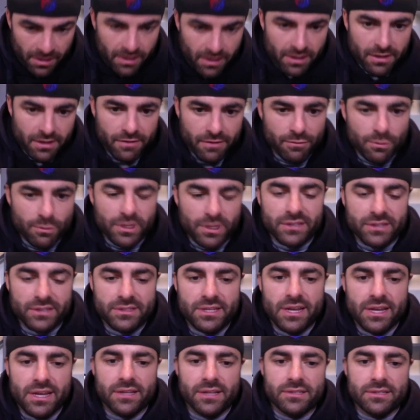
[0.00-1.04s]
of what it
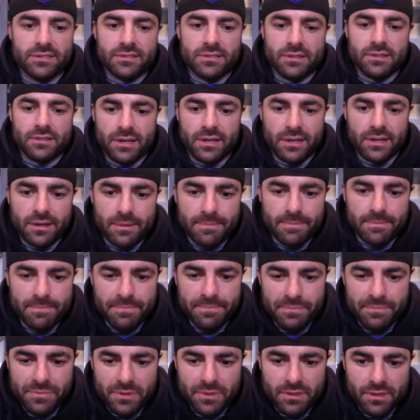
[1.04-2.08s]
takes. Um,
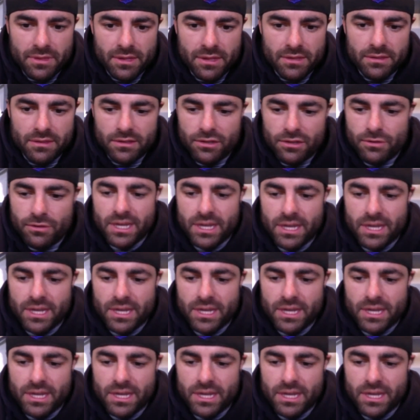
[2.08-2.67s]
you